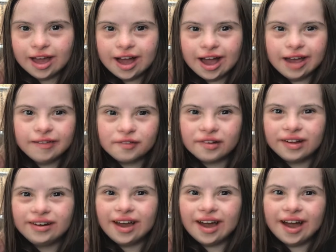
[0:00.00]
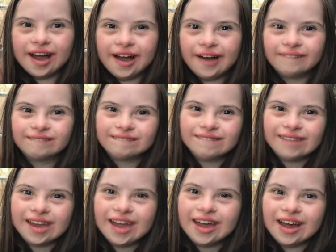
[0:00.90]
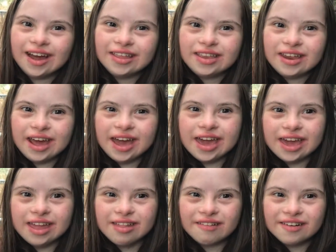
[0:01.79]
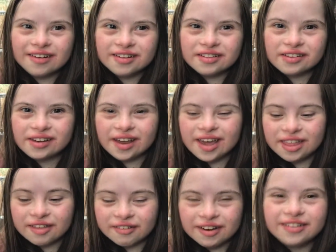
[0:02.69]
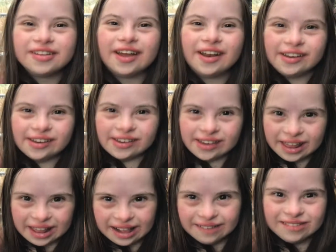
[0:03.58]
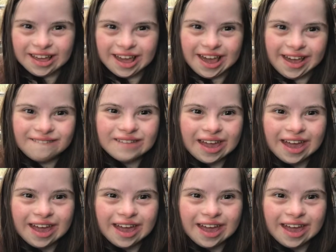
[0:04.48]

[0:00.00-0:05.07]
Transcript: Hi everyone. Um, today is World is World Down Syndrome Day,